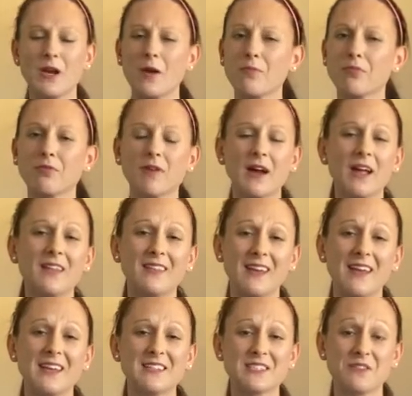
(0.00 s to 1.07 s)
but I pray
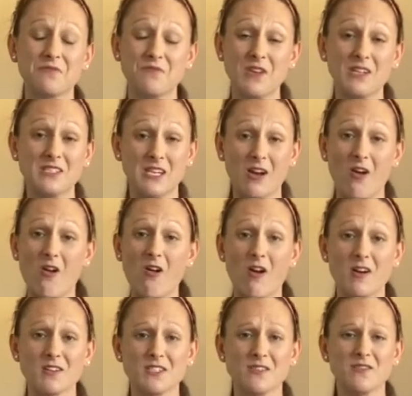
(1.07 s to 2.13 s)
that He is convicting
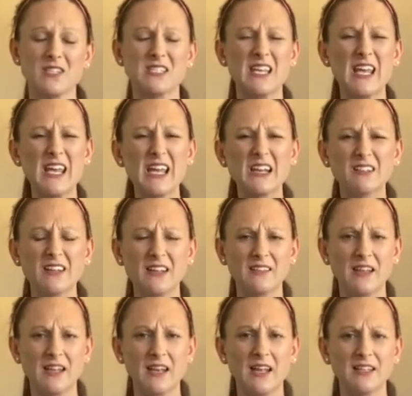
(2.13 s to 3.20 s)
hearts of this
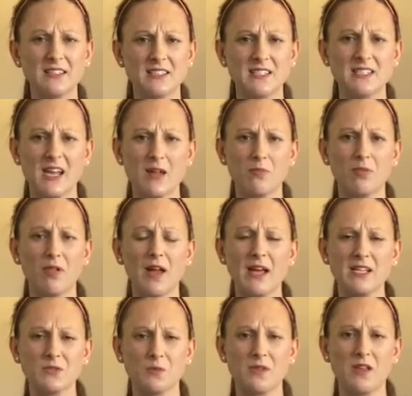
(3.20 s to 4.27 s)
healing that needs to take
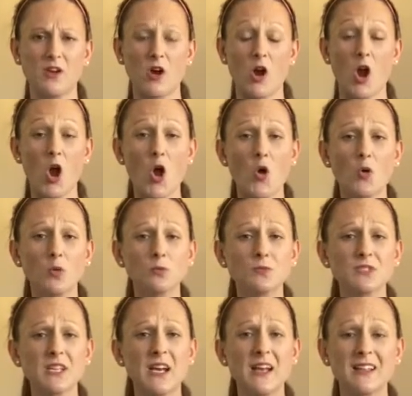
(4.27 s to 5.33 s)
place within our
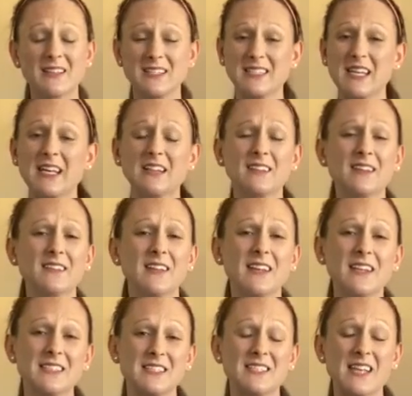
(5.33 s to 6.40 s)
homes, this healing
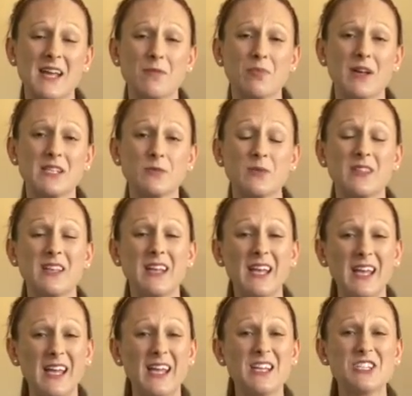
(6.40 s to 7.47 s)
that needs to take place within
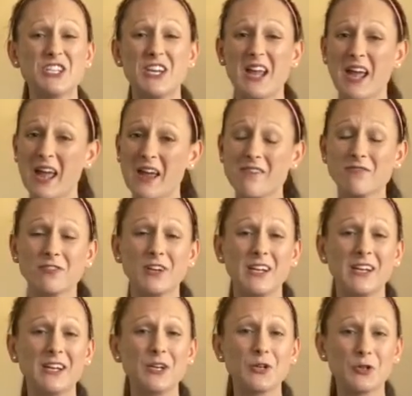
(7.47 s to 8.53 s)
each and
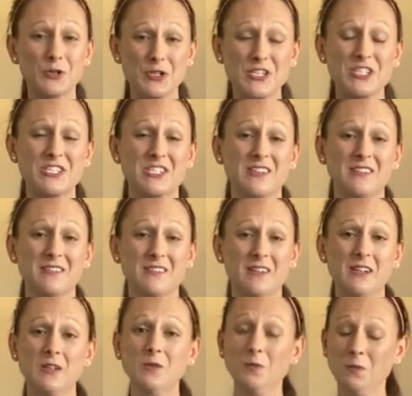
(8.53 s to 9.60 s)
every Christian
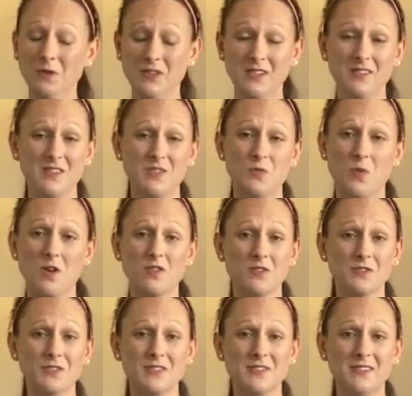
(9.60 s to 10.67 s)
within this
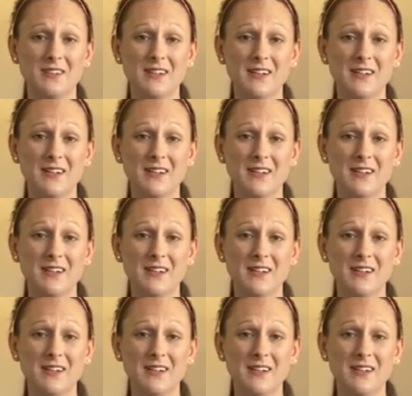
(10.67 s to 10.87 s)
world.